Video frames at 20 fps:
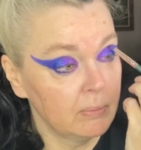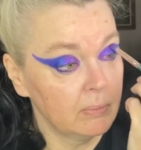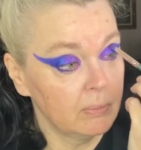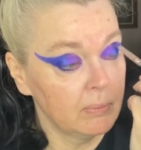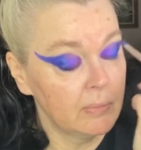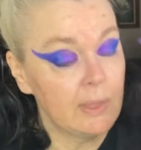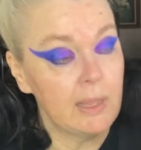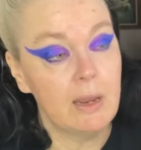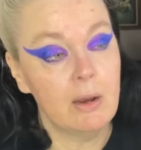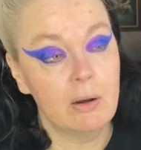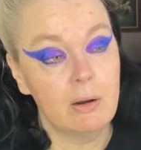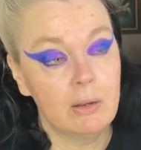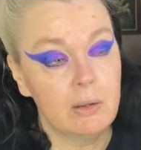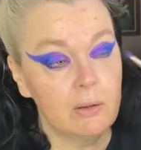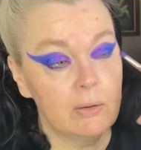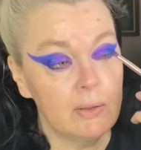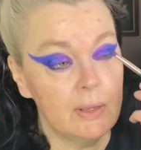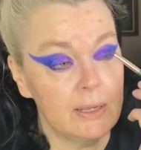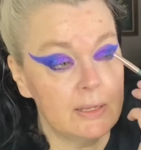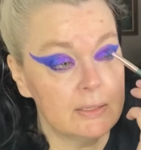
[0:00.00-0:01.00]
There we go,
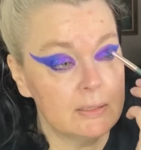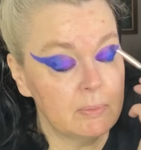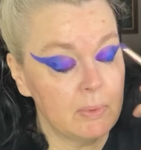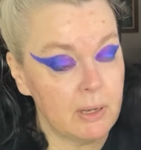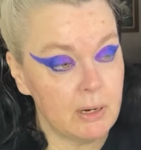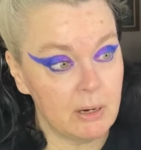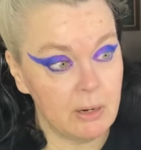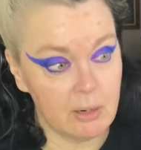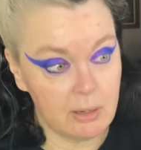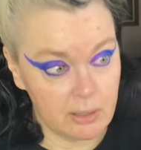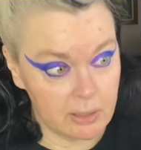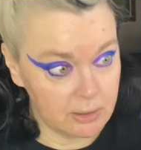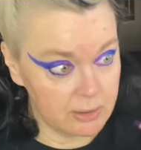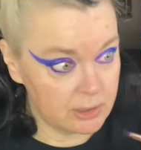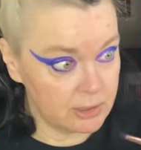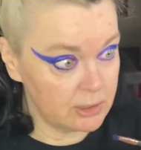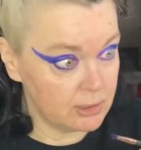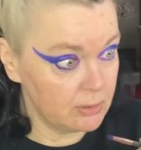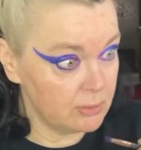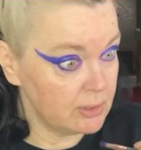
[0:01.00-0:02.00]
that's better. I just
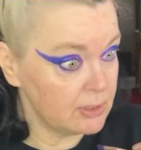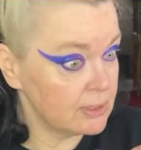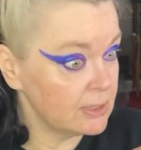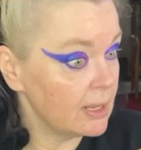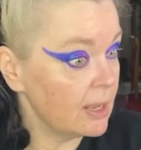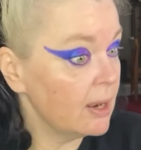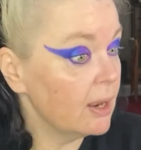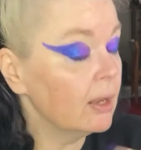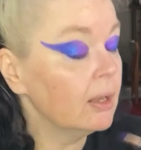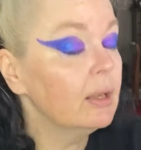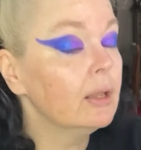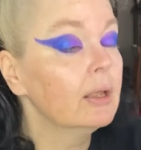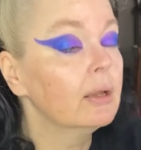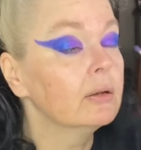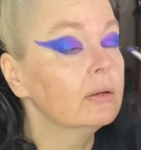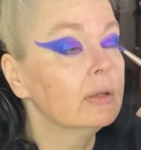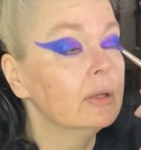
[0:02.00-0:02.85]
noticed that it looked